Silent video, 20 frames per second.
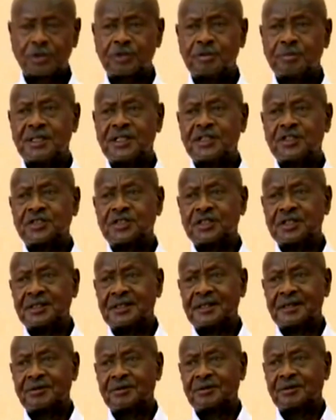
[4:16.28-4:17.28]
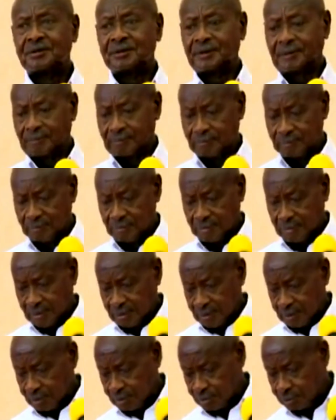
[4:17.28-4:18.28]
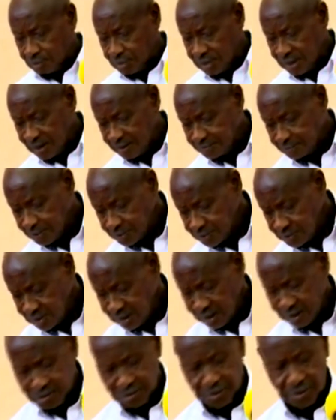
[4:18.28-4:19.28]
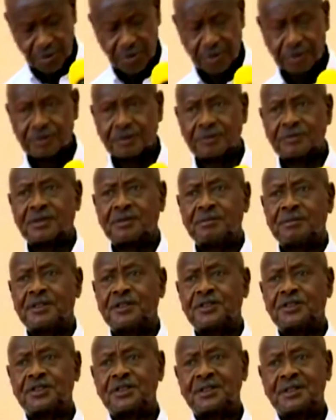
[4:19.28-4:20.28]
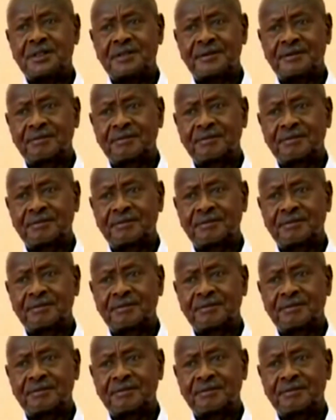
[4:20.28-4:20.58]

go to medicine. We are importing a lot of the medicine